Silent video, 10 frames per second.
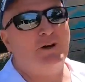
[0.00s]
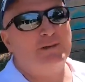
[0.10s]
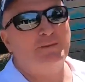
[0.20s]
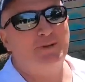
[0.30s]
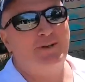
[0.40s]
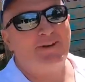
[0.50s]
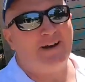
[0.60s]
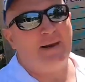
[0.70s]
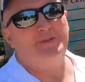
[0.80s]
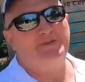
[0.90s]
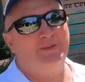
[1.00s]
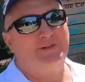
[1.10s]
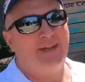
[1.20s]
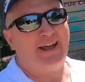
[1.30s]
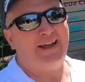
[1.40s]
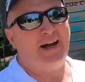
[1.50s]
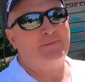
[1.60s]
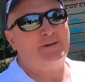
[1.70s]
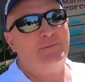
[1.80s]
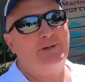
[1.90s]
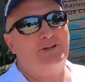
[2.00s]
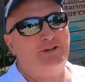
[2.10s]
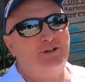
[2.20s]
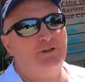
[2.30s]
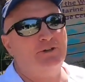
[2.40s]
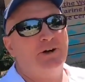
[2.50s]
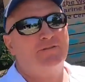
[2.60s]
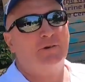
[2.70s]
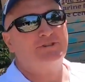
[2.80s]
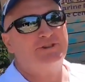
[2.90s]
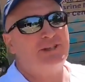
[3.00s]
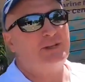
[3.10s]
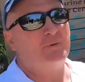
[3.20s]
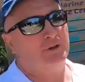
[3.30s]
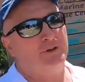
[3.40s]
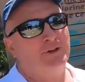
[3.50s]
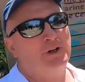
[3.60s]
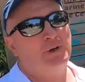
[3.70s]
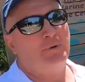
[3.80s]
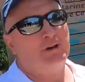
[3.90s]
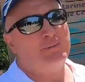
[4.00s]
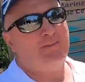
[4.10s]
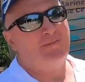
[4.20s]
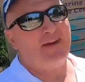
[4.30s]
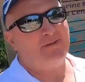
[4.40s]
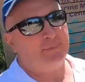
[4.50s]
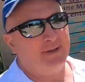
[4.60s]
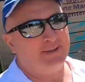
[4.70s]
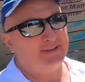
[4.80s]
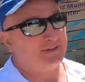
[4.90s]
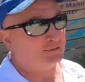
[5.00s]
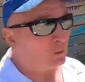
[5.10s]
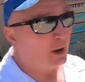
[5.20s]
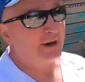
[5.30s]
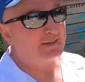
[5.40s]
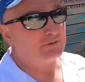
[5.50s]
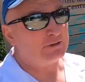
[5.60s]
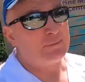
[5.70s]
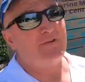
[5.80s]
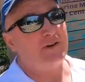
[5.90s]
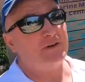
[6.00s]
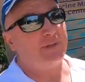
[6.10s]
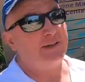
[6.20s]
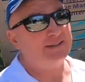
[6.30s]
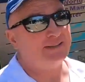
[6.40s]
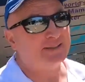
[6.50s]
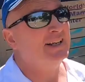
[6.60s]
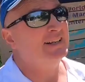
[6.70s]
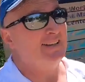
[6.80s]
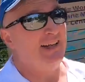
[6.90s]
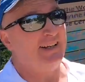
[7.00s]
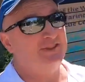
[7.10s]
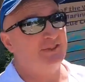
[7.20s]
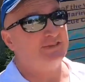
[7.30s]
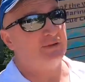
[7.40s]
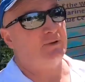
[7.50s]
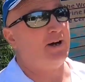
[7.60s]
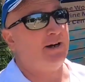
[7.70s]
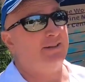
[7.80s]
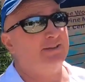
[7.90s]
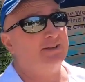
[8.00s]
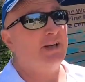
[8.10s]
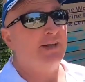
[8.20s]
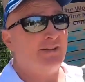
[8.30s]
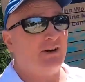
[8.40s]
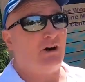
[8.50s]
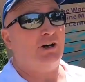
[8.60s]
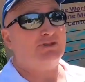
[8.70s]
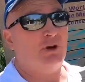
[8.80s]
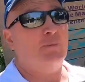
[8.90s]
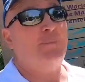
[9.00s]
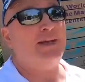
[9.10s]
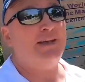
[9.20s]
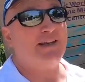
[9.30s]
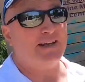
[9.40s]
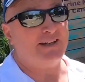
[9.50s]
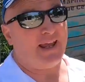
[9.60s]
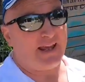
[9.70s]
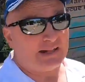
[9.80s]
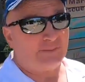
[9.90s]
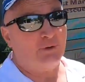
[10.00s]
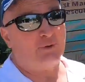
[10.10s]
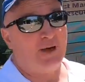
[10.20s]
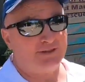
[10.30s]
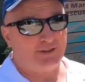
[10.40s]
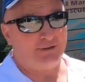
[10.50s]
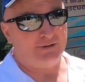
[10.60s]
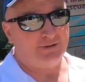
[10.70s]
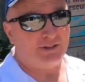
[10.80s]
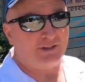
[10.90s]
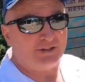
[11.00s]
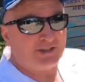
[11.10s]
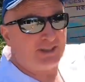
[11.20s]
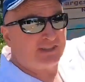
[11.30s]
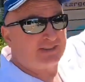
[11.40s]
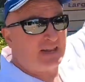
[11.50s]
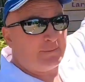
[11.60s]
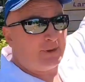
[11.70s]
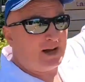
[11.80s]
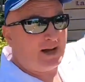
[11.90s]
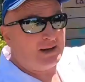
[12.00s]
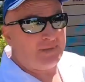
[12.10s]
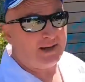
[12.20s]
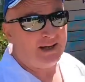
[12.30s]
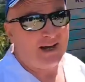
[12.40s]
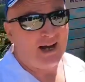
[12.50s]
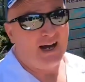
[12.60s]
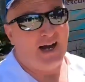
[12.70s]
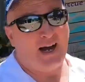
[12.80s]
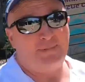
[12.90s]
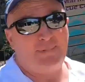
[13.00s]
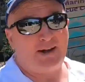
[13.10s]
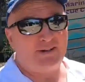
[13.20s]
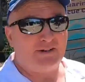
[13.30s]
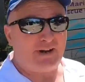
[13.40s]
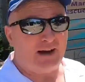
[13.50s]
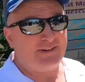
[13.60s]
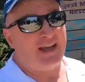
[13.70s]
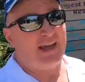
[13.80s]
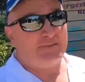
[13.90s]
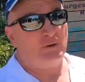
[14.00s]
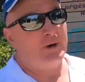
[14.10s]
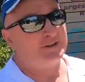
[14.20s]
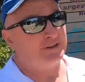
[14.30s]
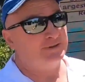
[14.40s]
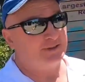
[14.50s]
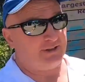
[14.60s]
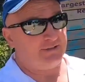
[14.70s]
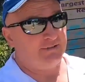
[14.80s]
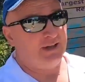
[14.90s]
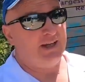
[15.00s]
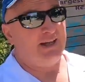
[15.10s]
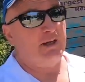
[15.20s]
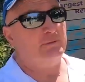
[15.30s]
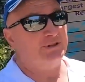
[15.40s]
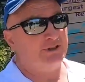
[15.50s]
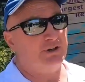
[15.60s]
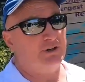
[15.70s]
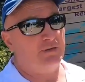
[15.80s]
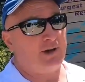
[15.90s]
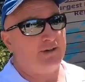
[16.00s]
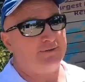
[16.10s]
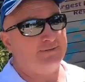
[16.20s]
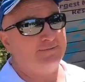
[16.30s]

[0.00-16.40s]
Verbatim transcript: welcome to another episode. Today I'm coming to you from SeaWorld, one of my favorite places. Why is it one of my favorite places? Not just the rides. They're also big into animal rescues. When you see the sign behind me, I'm down here now at the Animal Rescue Center, and I want to show you around.